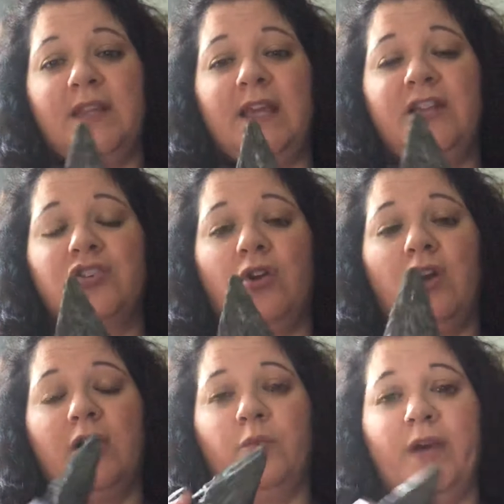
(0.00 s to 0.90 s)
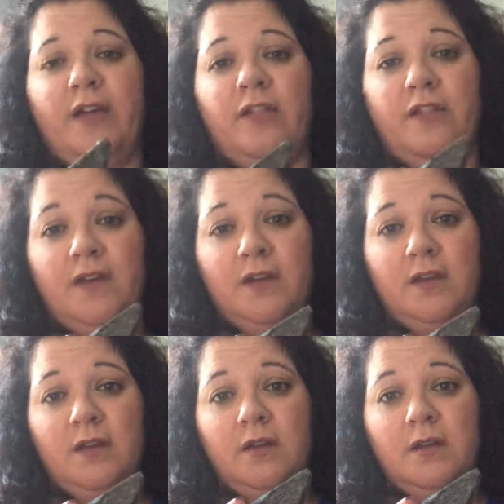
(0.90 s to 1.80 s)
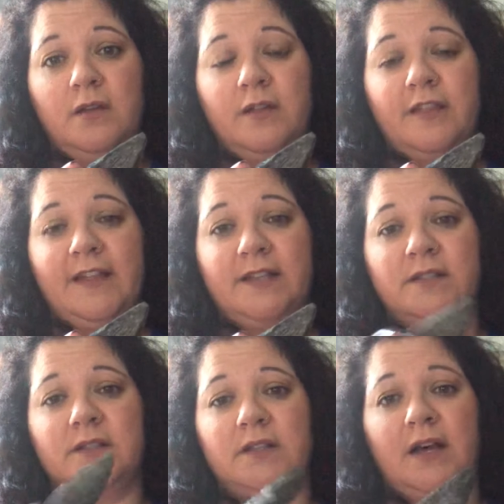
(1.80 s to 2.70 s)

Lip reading: each card with this